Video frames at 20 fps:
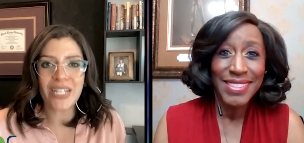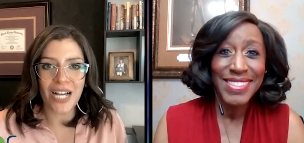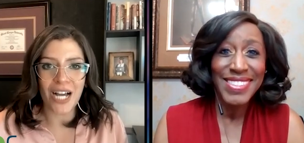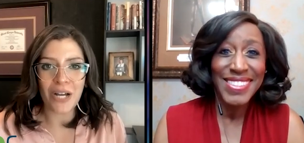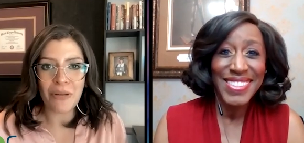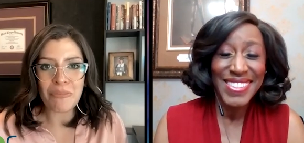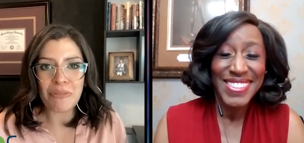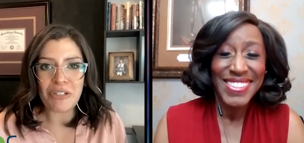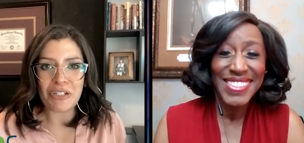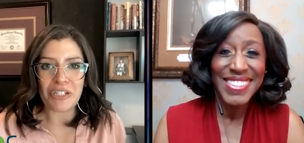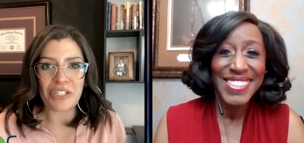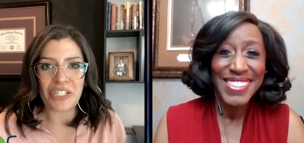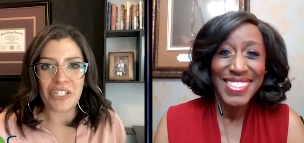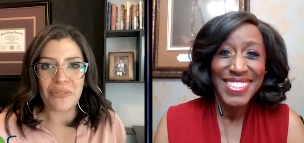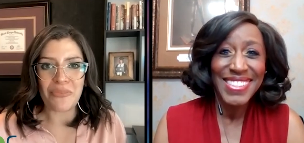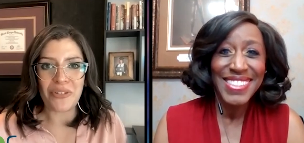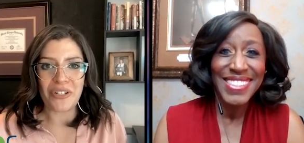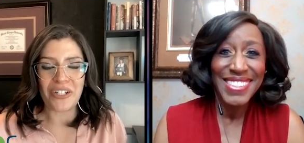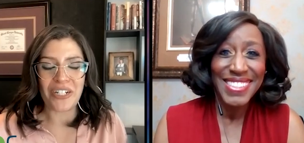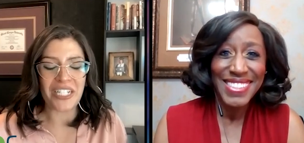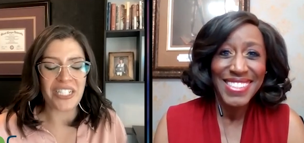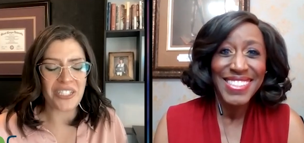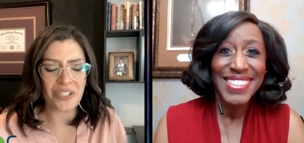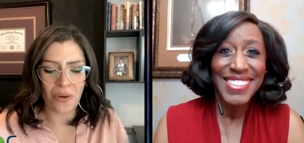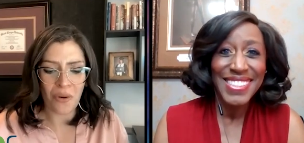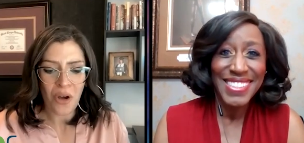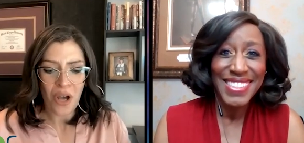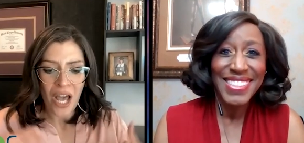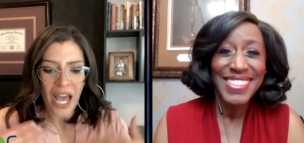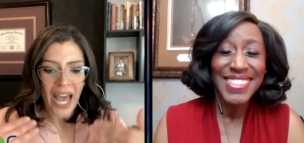Speaker 1: it becomes your community.
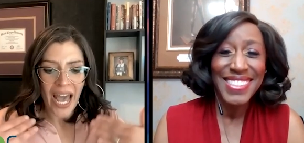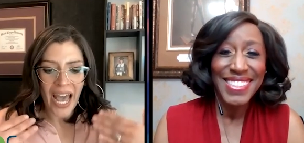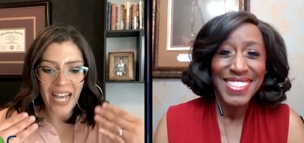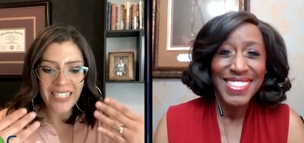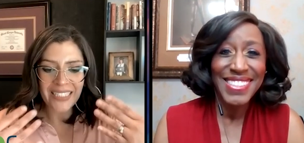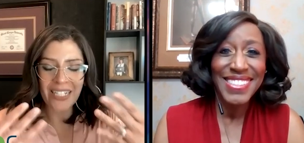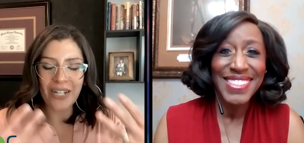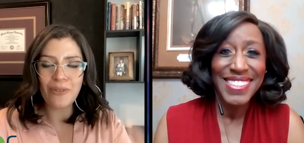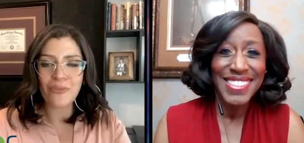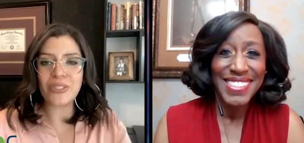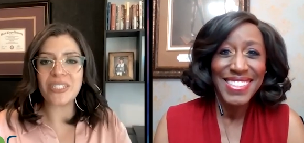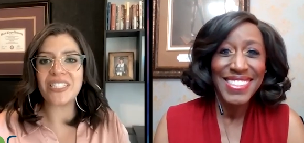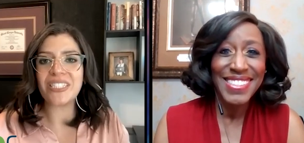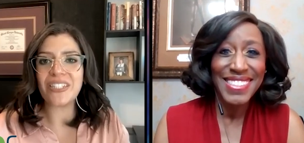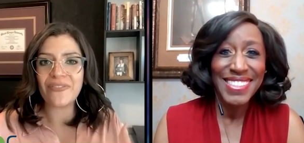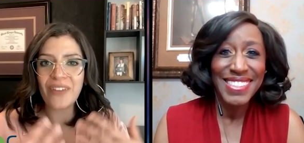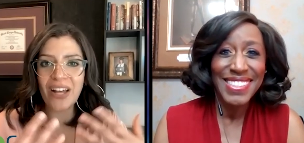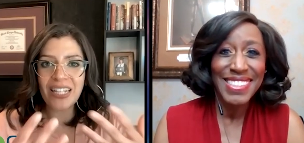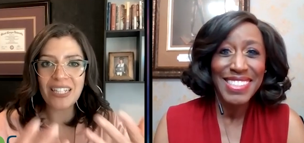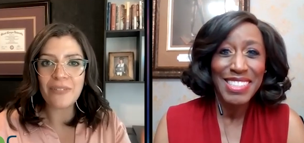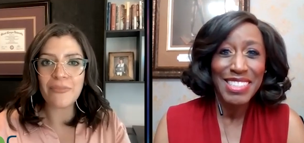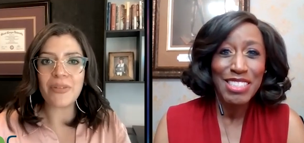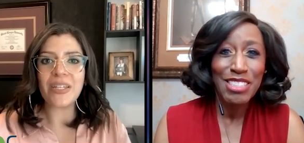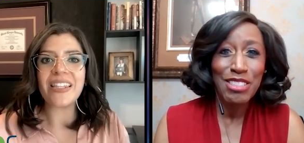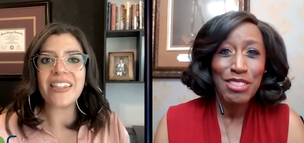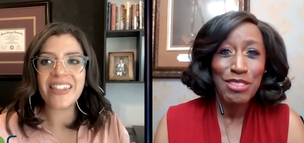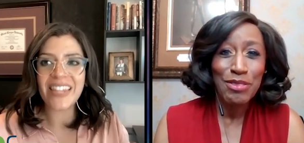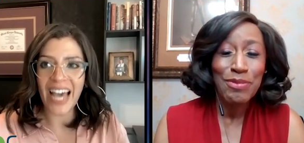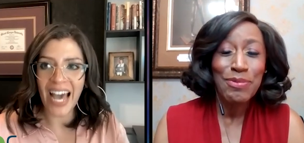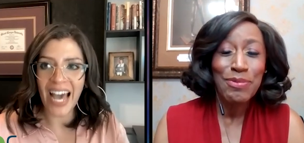So as I was developing